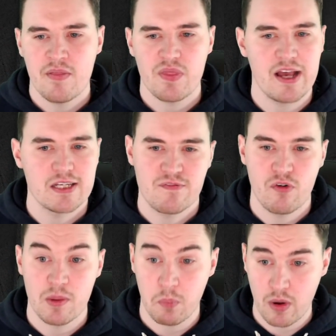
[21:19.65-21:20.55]
That is for
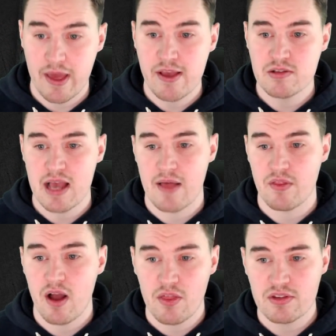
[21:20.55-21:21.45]
the players and
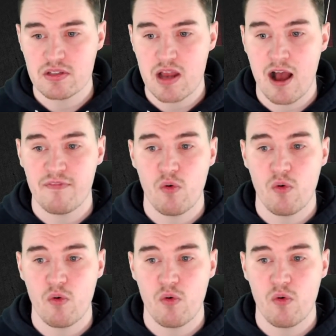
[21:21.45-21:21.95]
other staff